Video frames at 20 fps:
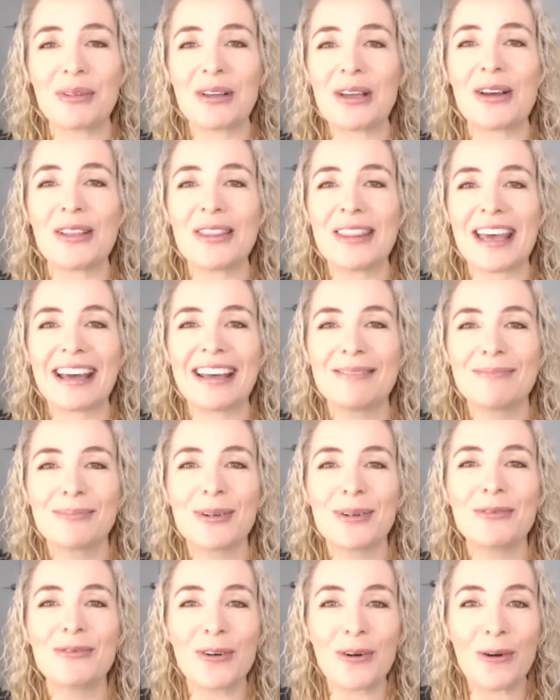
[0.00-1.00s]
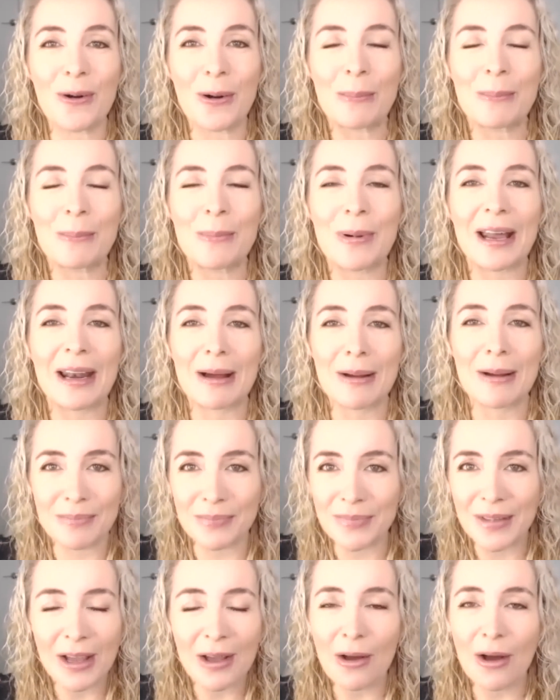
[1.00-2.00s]
heard that before, but
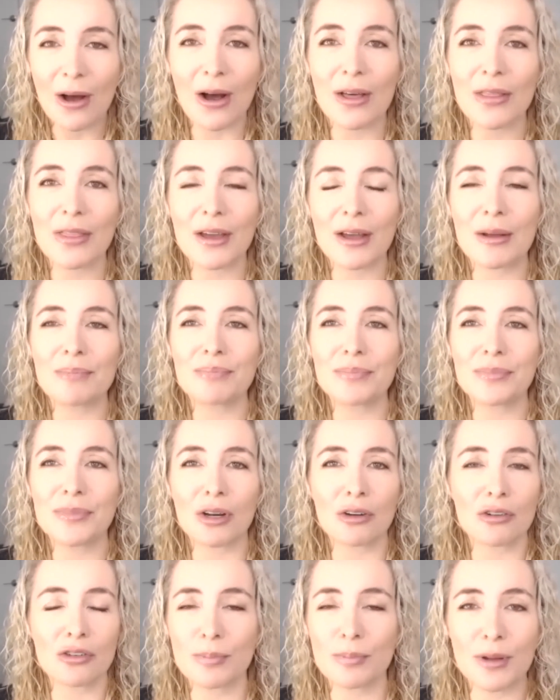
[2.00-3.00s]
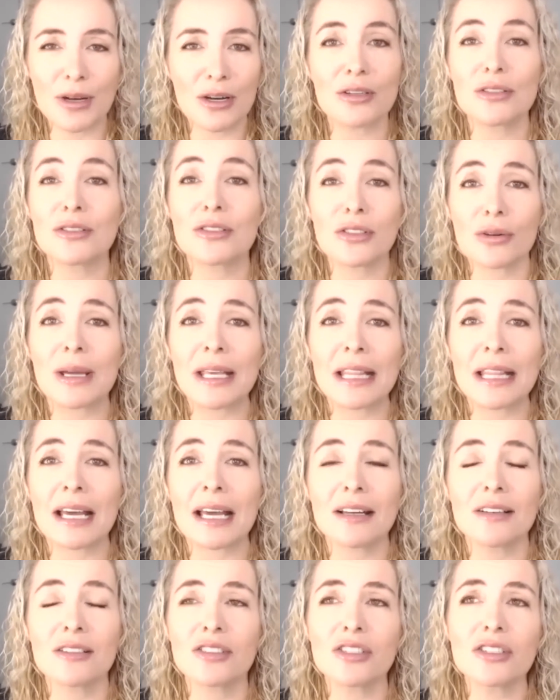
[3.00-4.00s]
other entrepreneurs doing
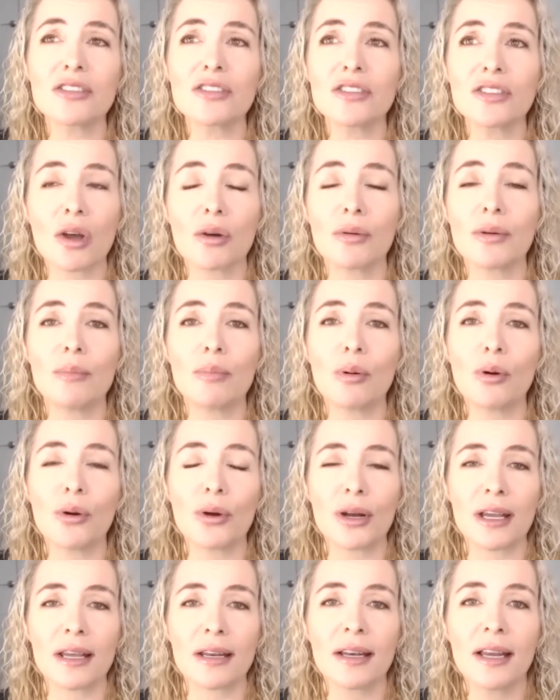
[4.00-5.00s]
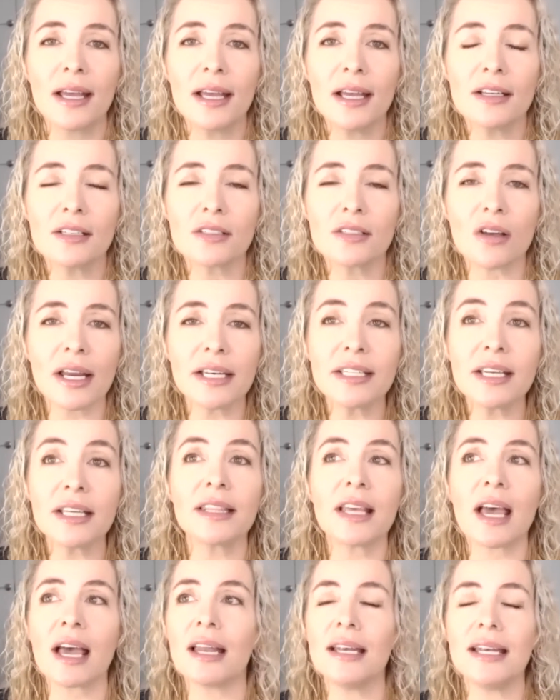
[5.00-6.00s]
that. It's just so important. So I did
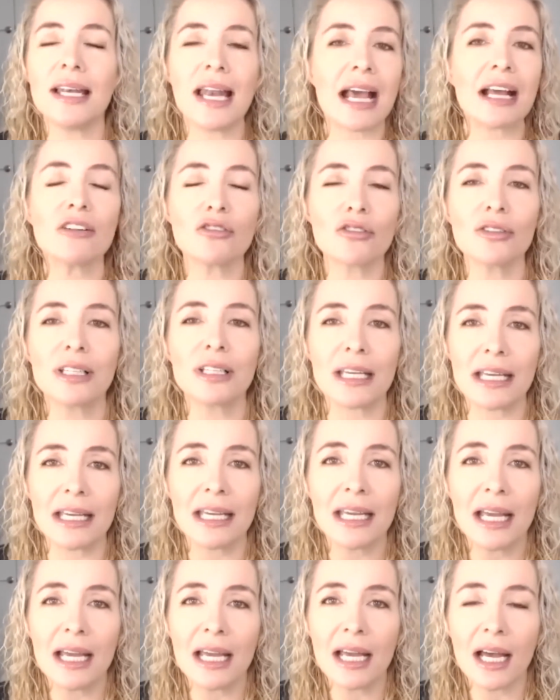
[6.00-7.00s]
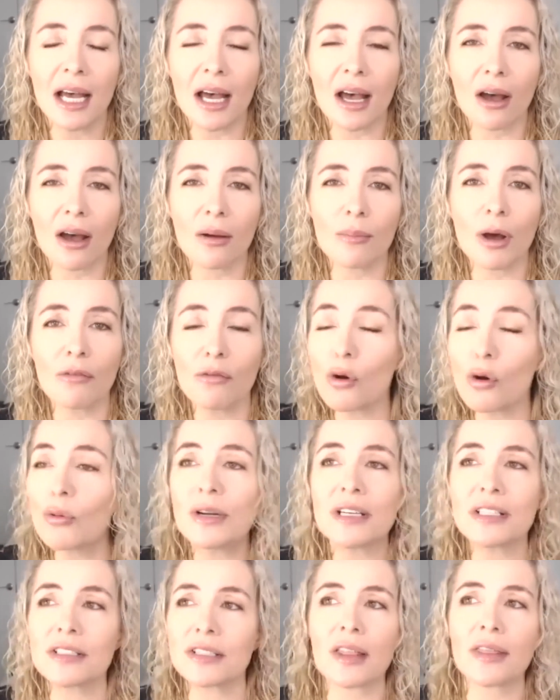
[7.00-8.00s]
that naturally. I've
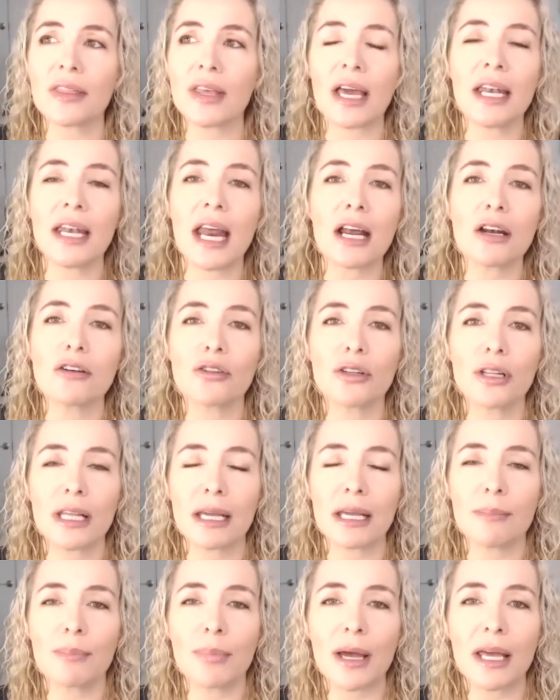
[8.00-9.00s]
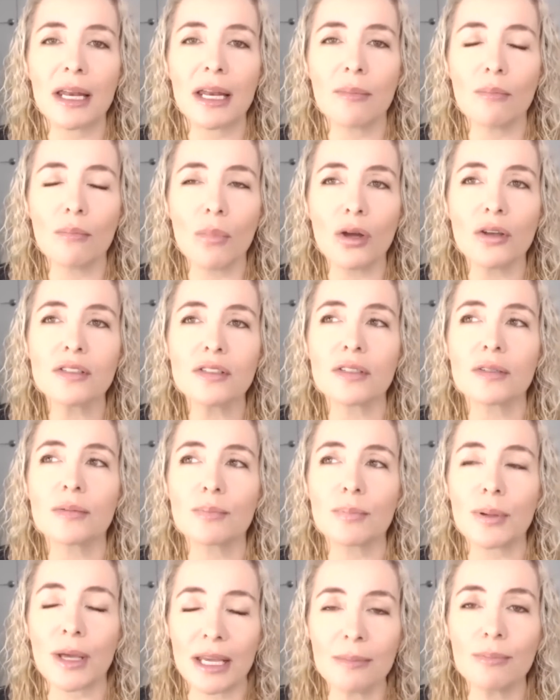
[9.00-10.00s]
always done that naturally, but most
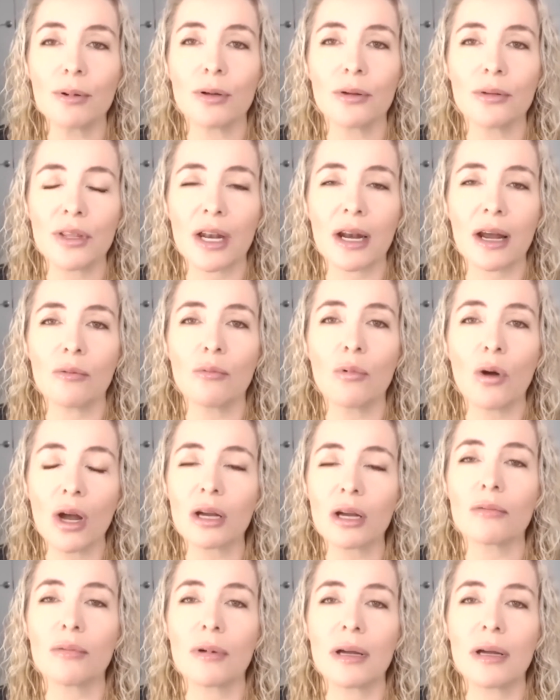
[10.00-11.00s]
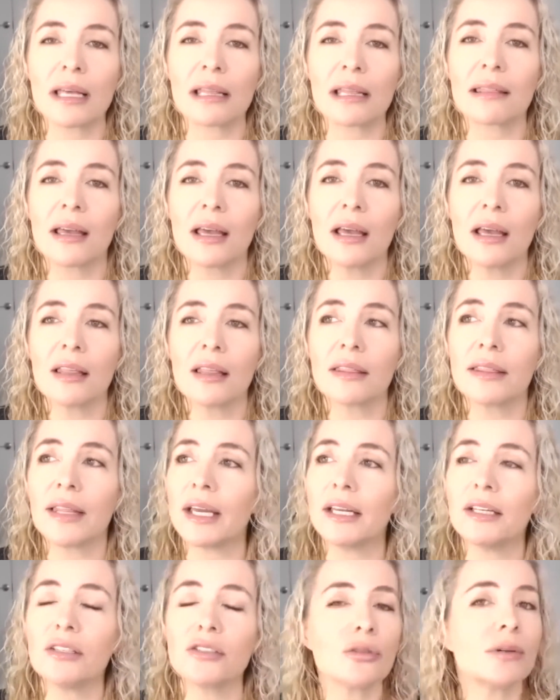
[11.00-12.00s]
people that I work with,
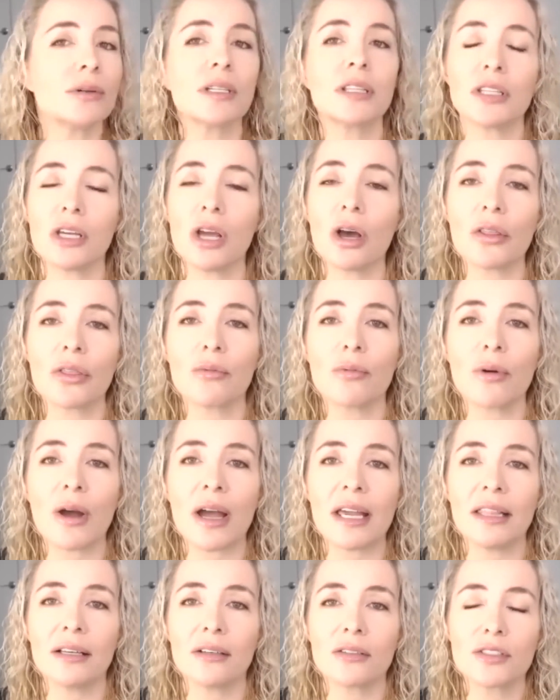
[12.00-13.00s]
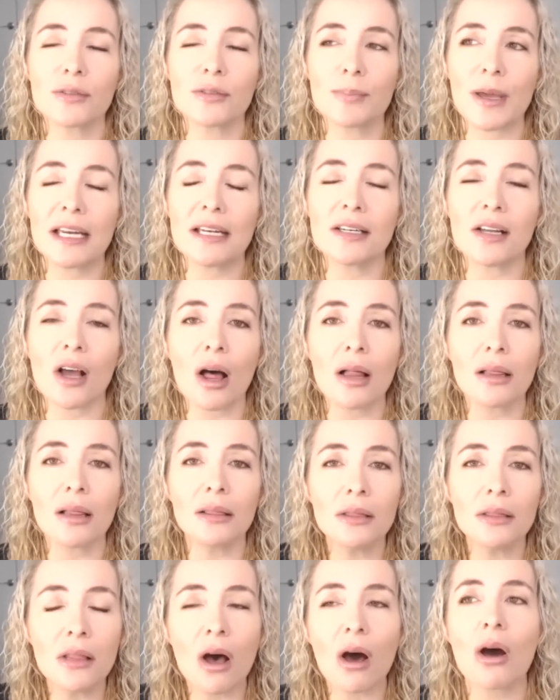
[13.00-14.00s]
they do it the other way. They'll spend a
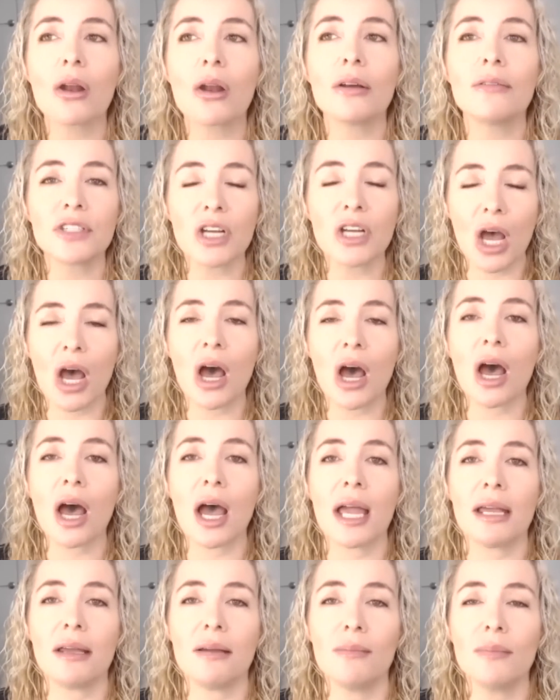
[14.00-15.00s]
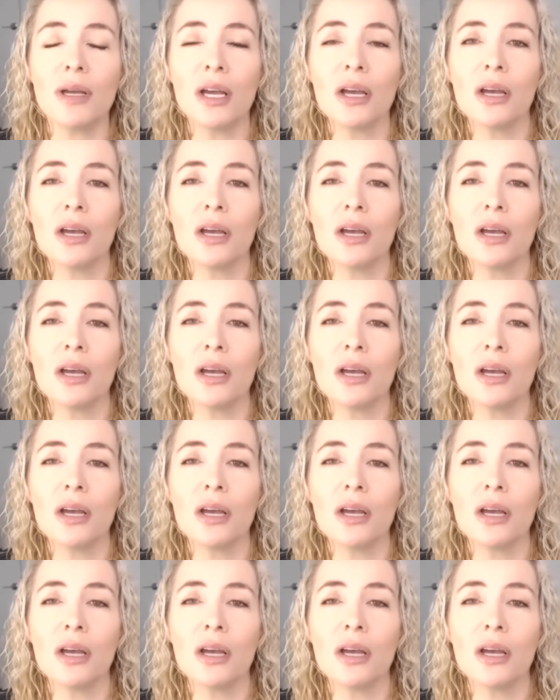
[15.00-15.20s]
lot of time